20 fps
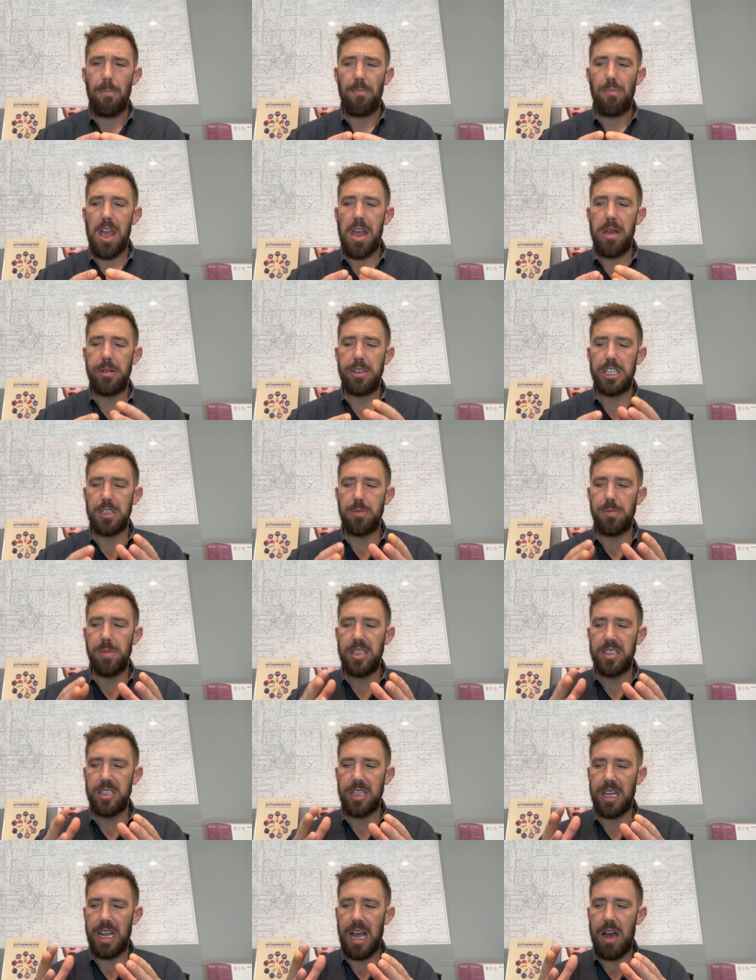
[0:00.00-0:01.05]
it just means
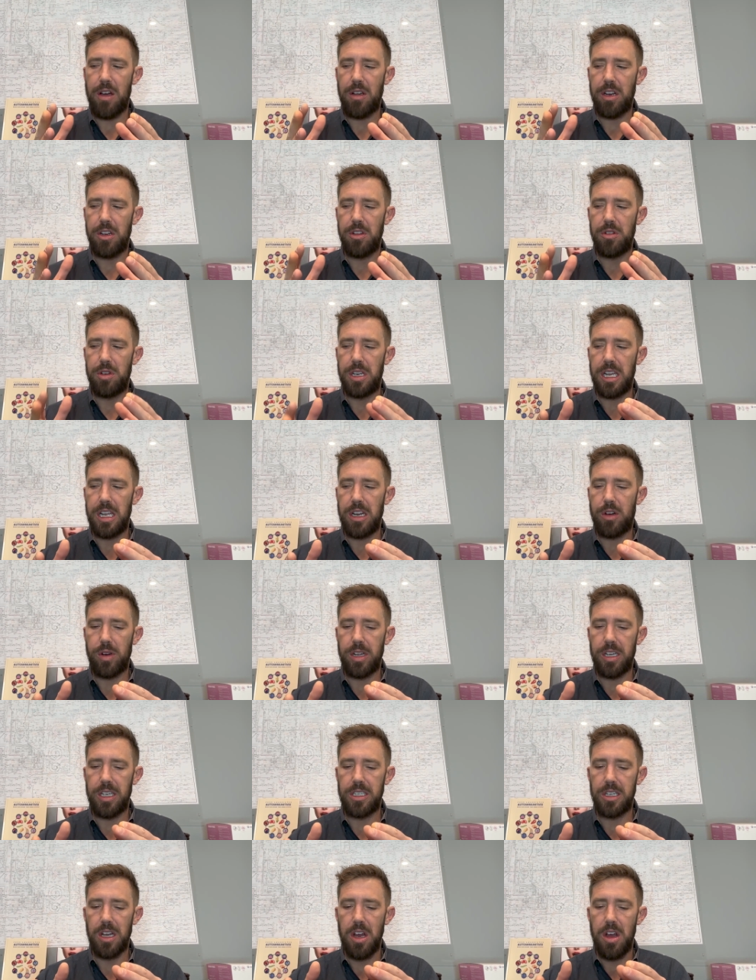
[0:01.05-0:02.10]
like, how can you
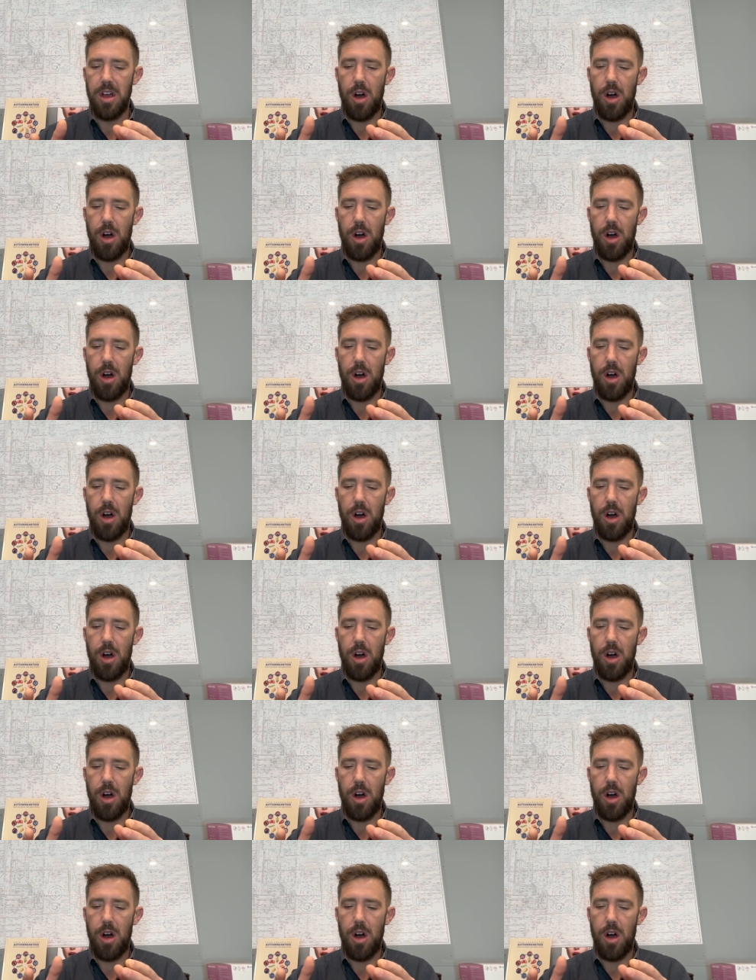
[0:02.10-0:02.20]
decrease